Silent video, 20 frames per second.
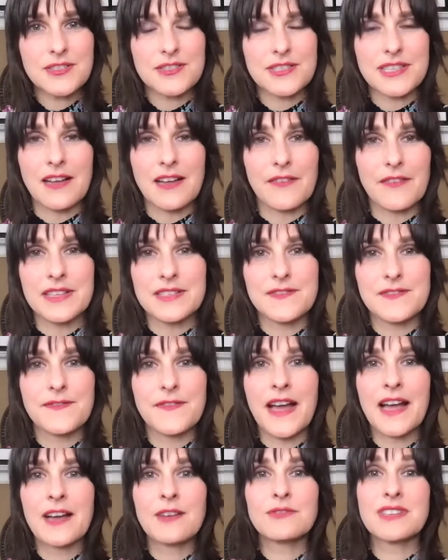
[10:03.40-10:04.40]
ourselves, it's
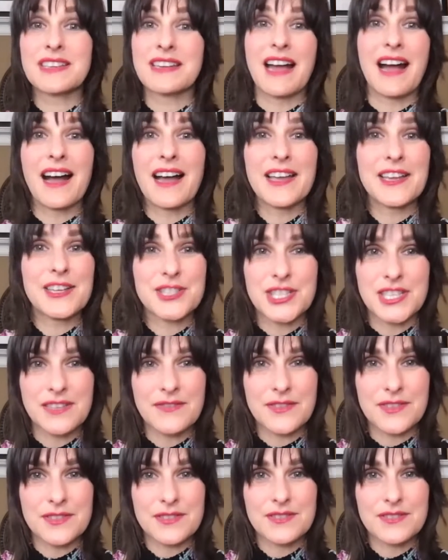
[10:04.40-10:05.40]
found in high
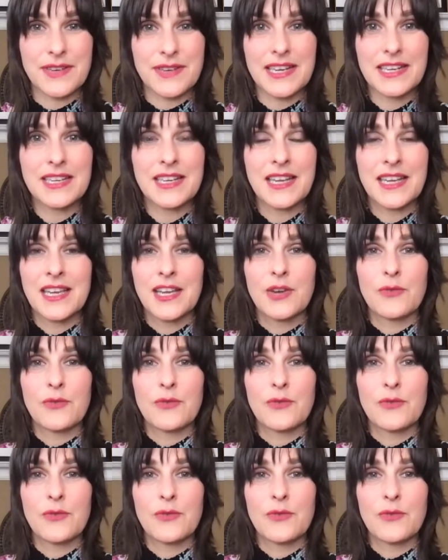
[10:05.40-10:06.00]
achievers, right?